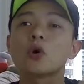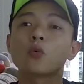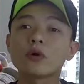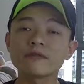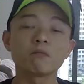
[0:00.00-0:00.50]

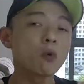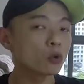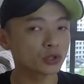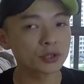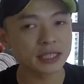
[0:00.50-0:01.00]
with
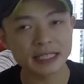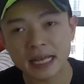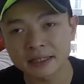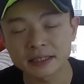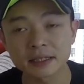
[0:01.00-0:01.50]
motion
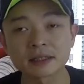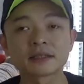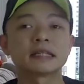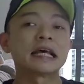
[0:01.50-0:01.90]
sensors.